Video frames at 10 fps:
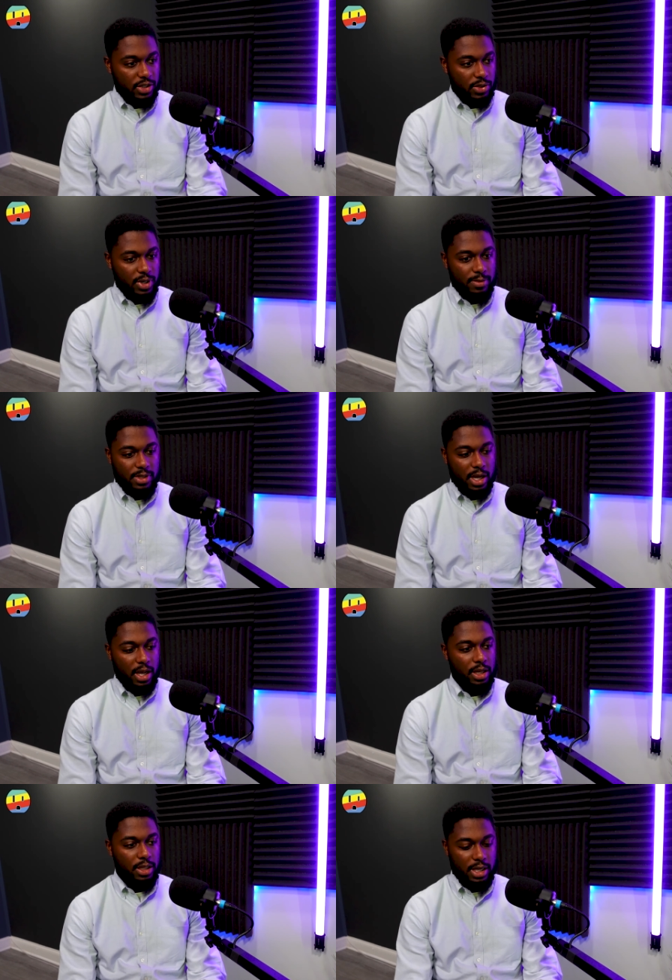
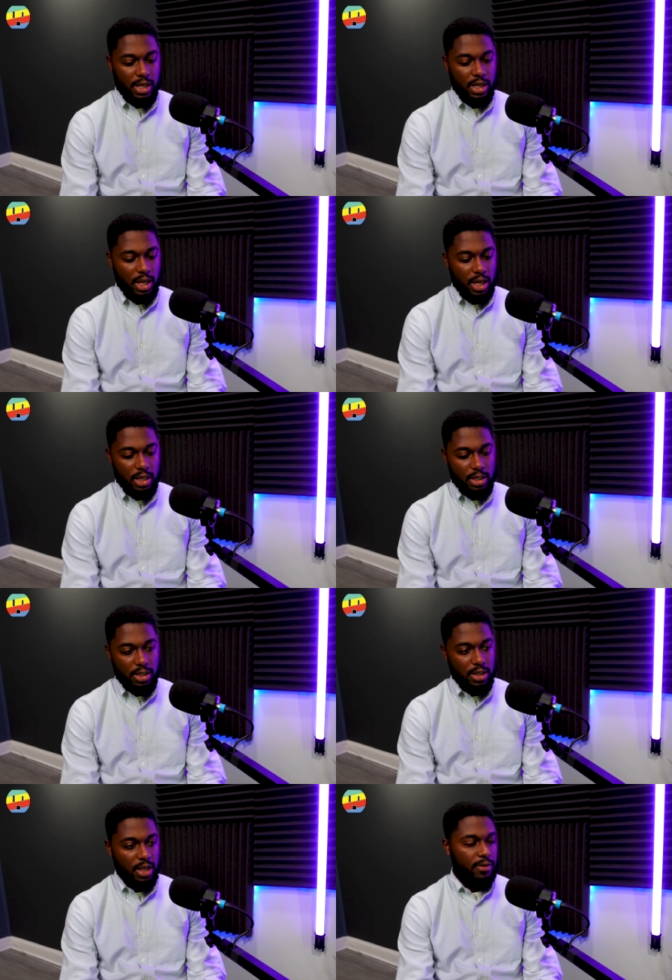website and take a
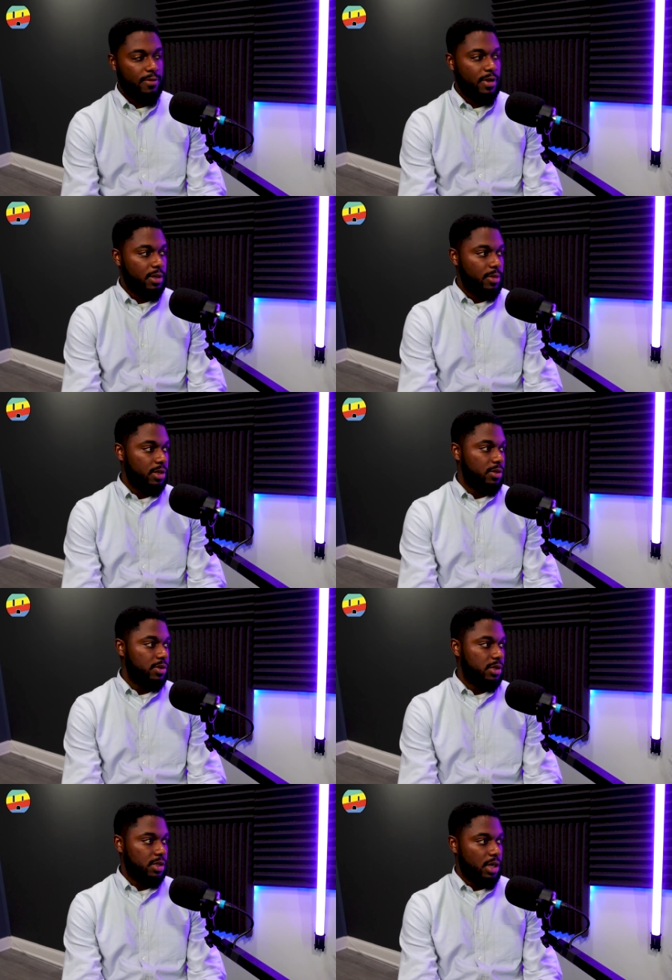data
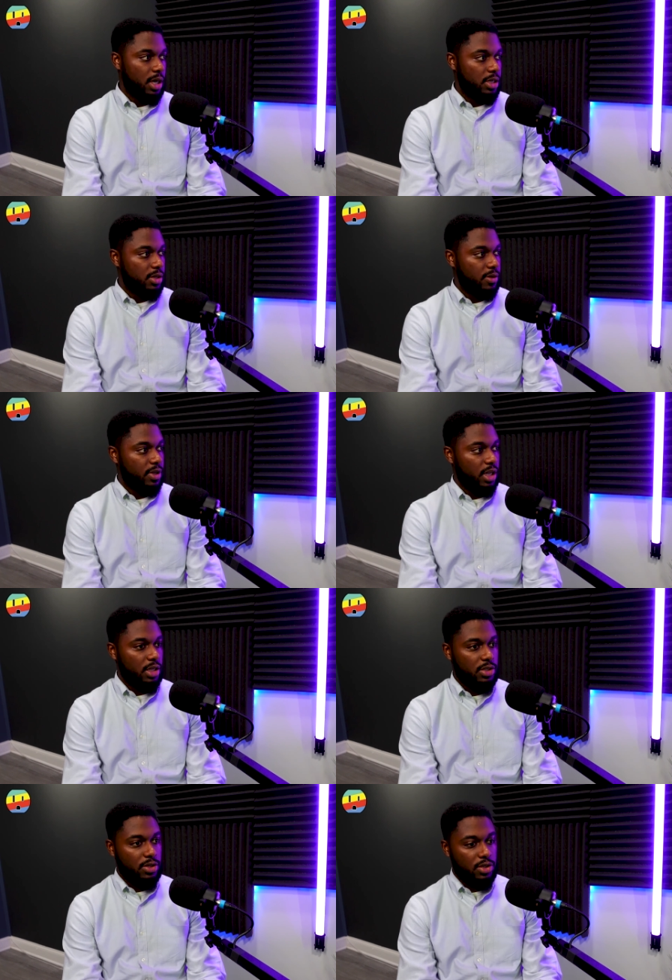fundamentals uh,
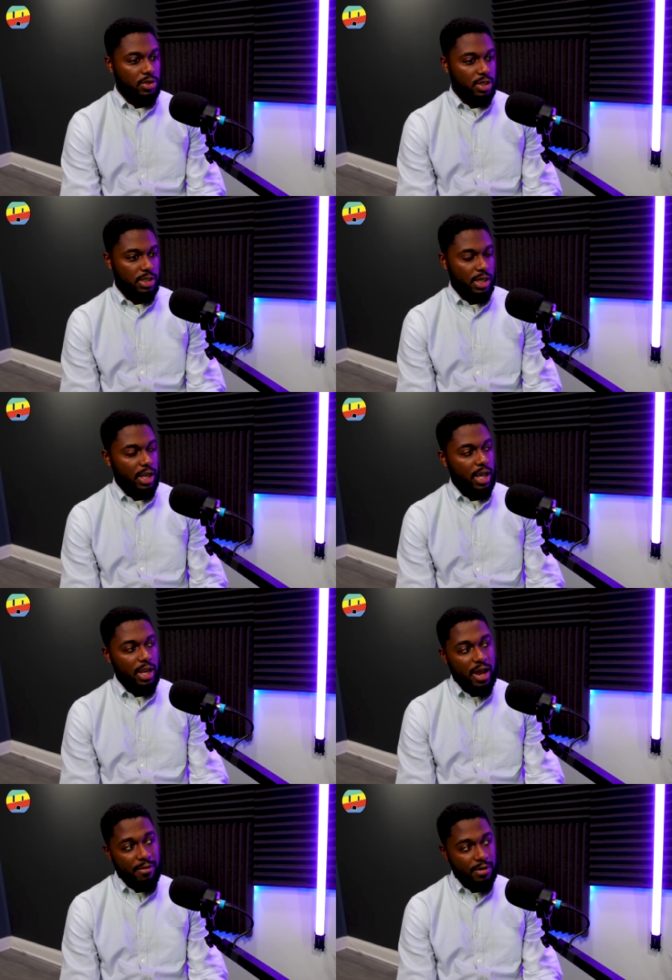certification, or you can take an
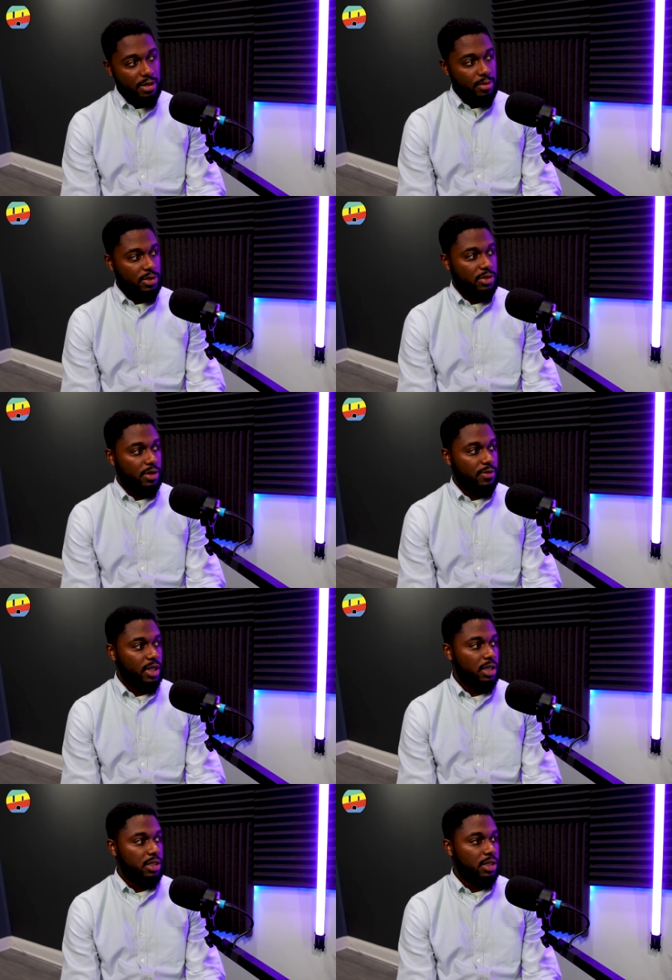AI fundamental
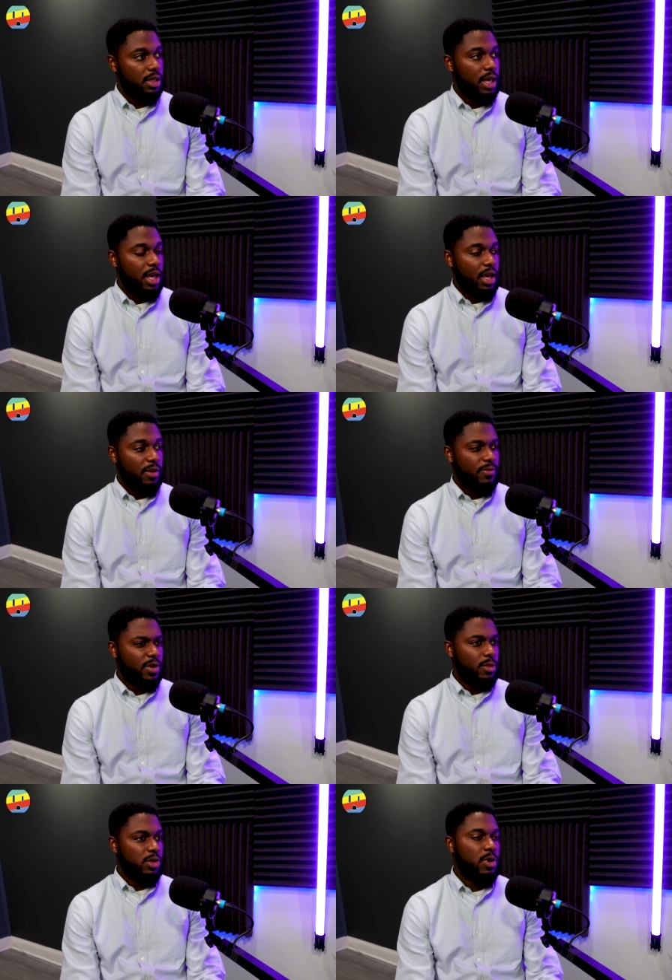certification. And for the
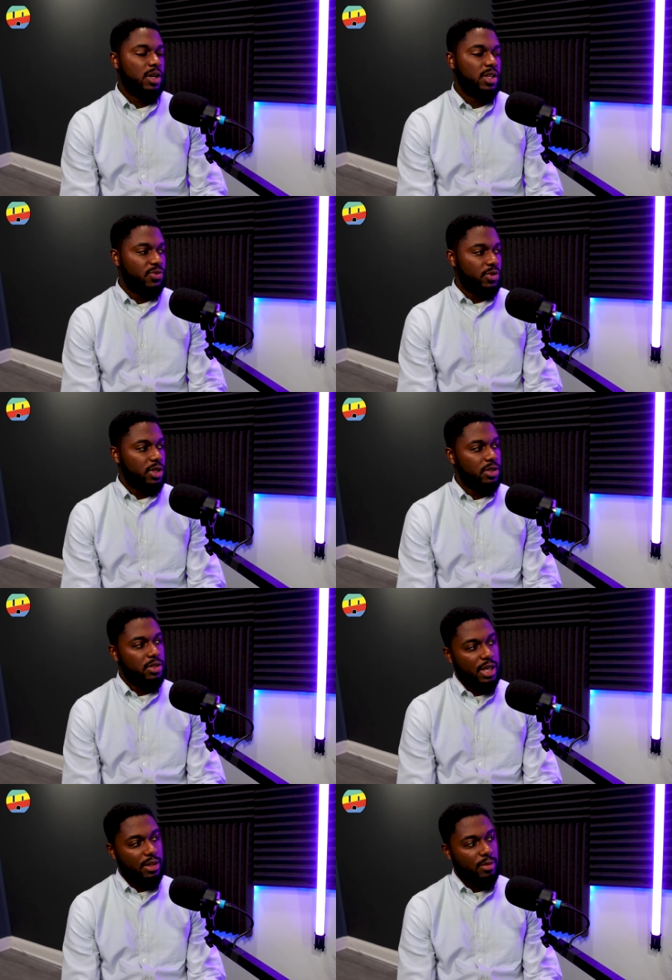most part, it's free. You
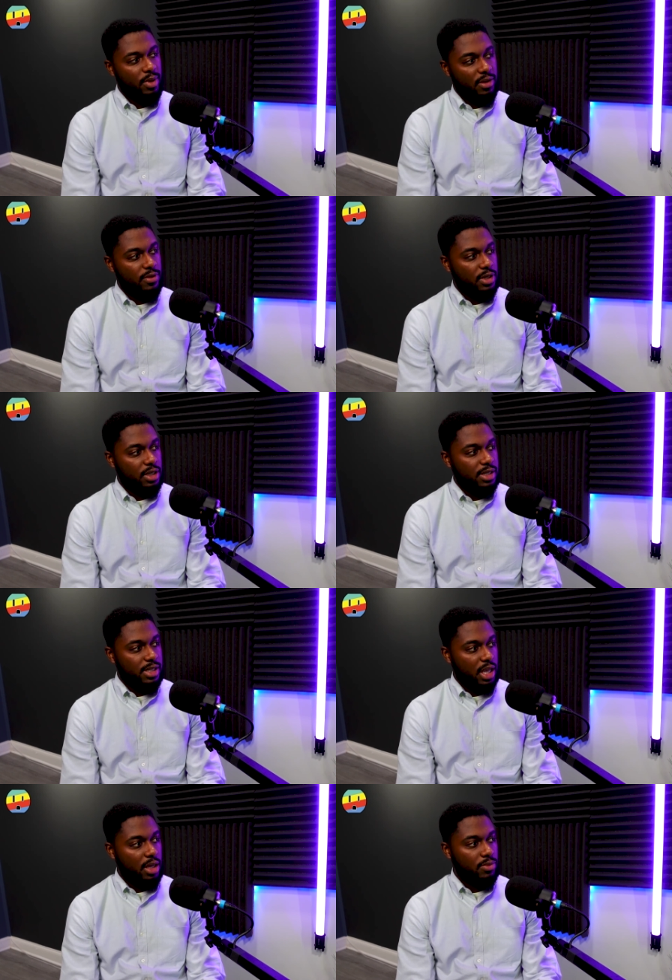just have to pay for the
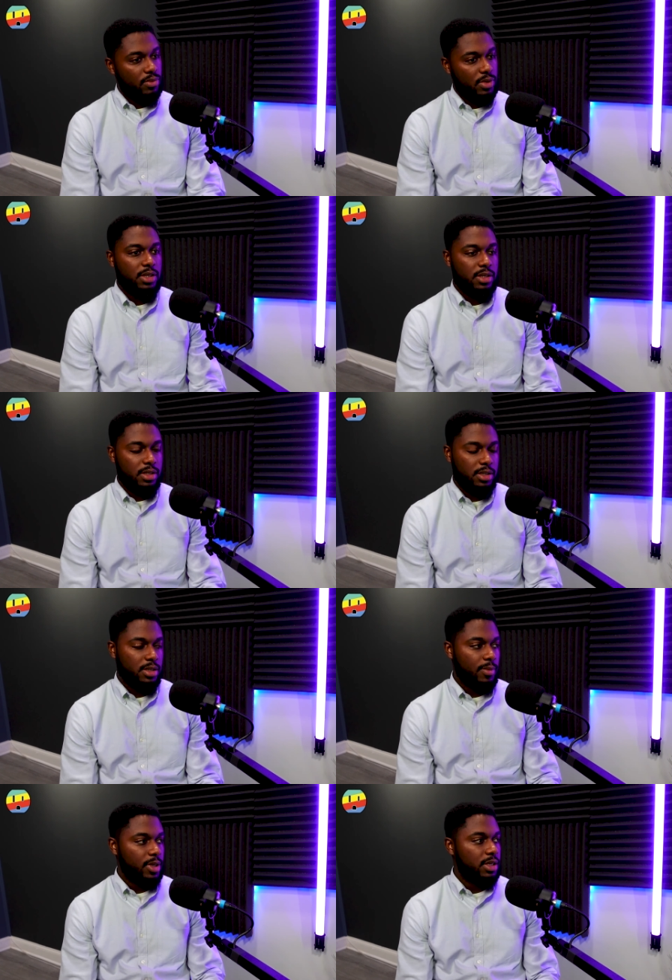exam, which is,
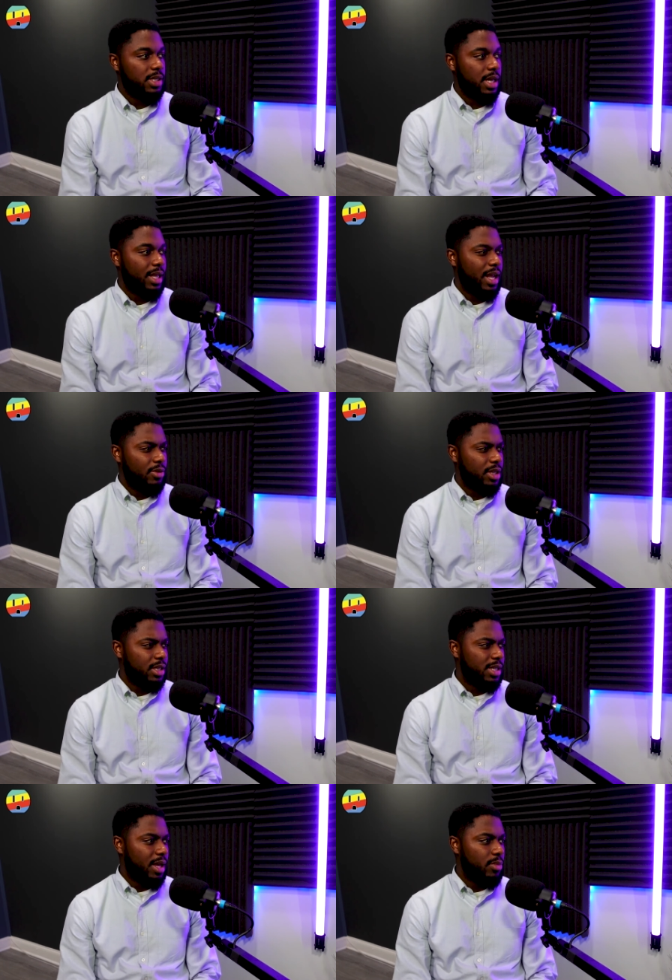I mean, it's not. I don't think
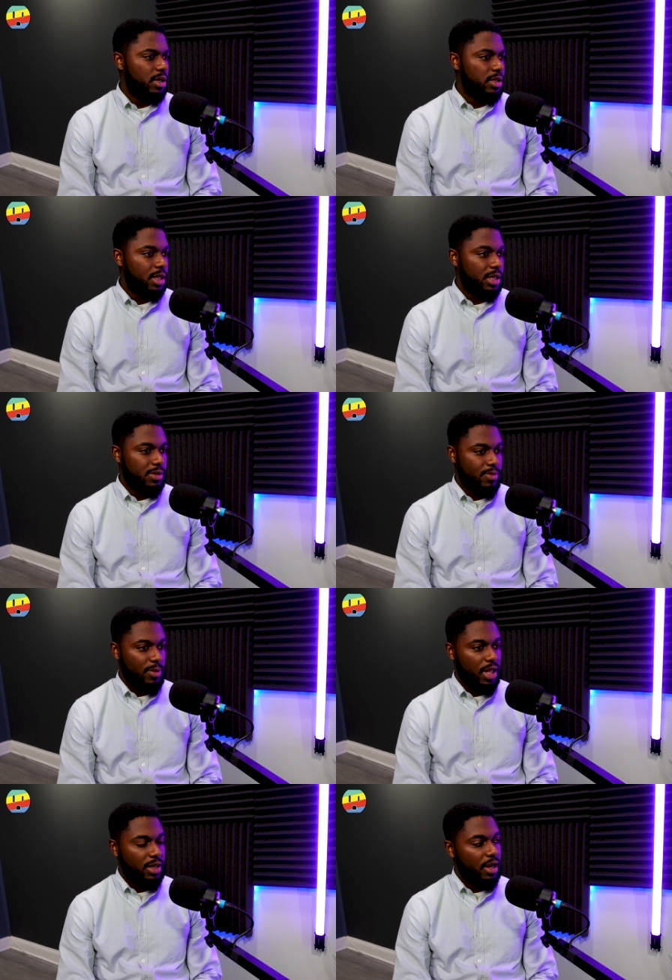it's that much. I think it's
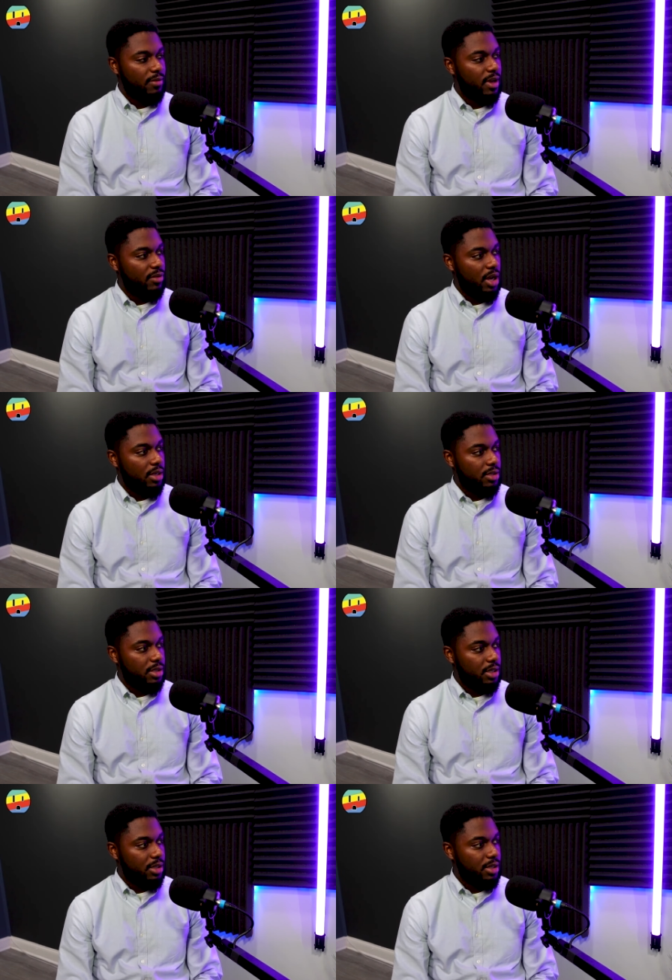maybe like ninety-five dollars to
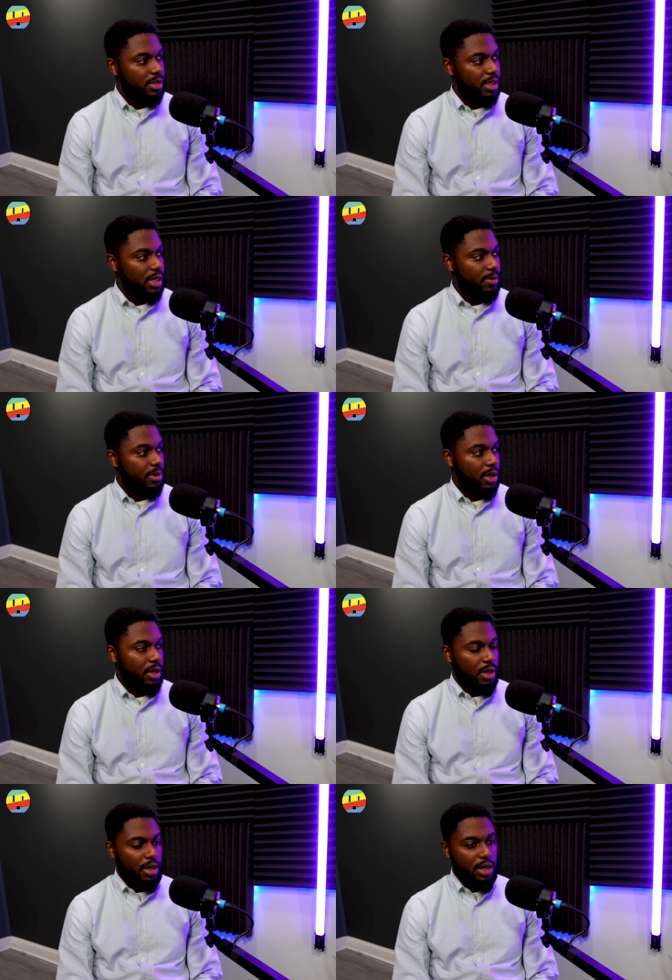take the exam,
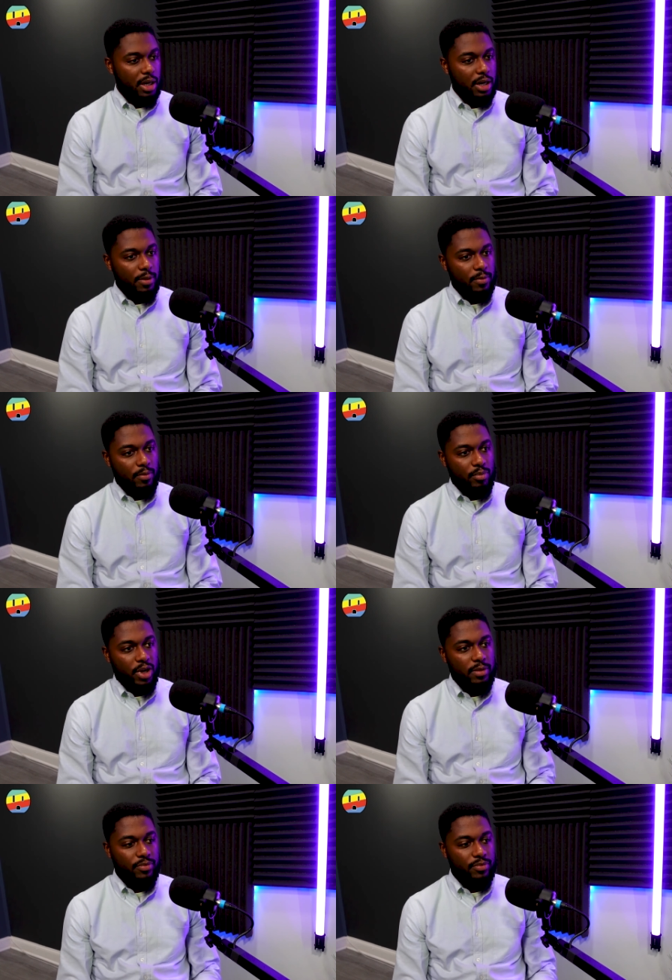mm. um, but